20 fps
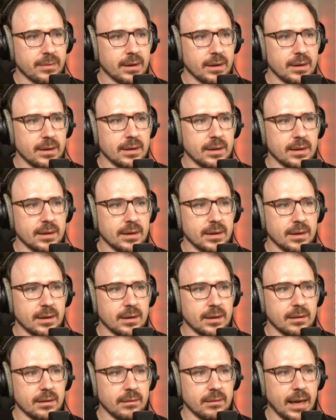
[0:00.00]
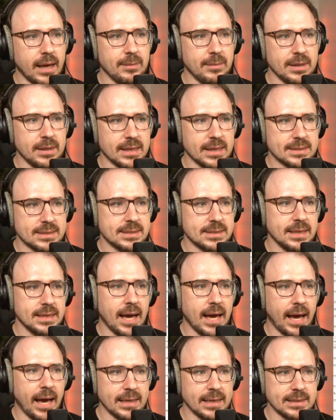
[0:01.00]
I mean, that's the
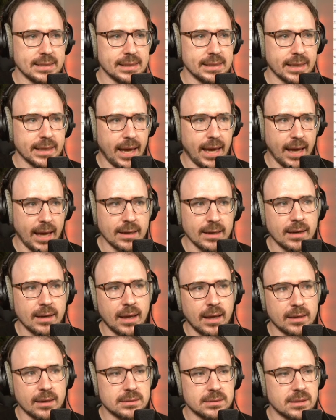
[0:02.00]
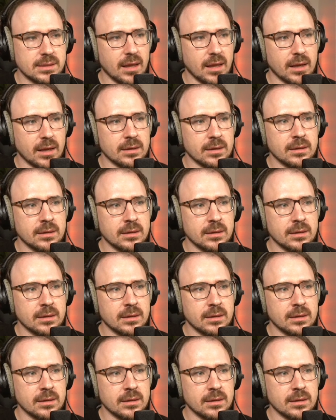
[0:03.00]
ideal candidate then,